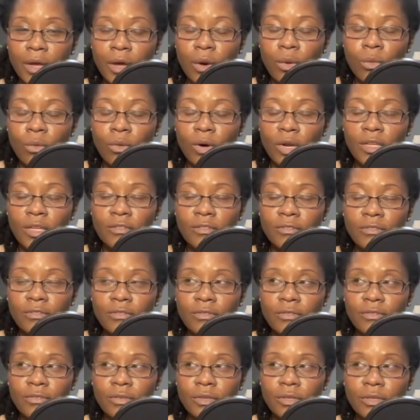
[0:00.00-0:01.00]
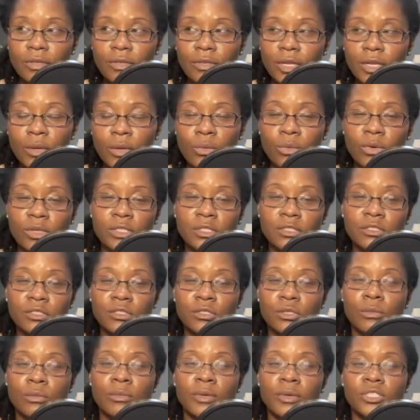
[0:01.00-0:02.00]
What if it wasn't
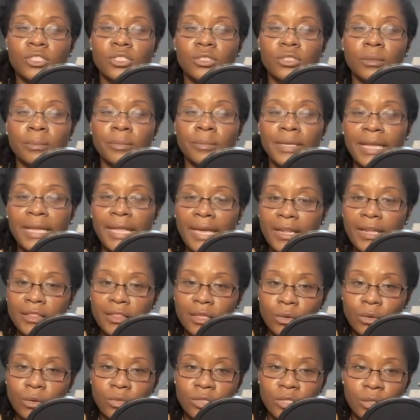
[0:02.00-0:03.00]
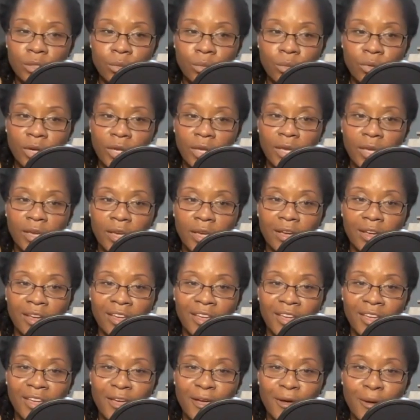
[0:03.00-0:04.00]
so much the plan that wasn't working,
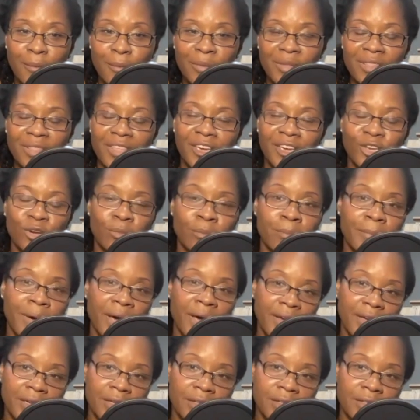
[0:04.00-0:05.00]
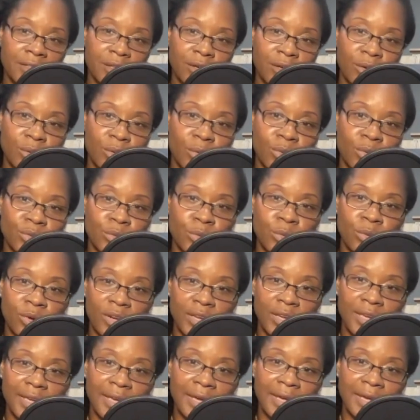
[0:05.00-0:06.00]
but that your mind was
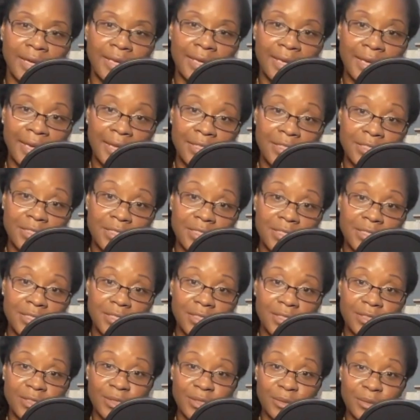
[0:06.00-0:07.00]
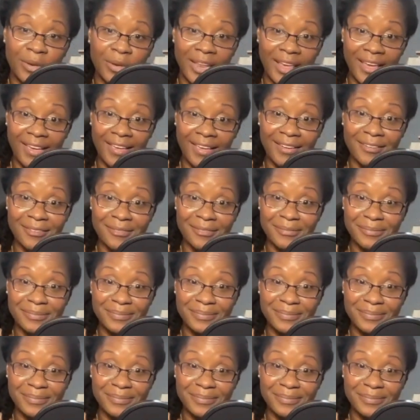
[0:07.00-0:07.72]
working against the plan?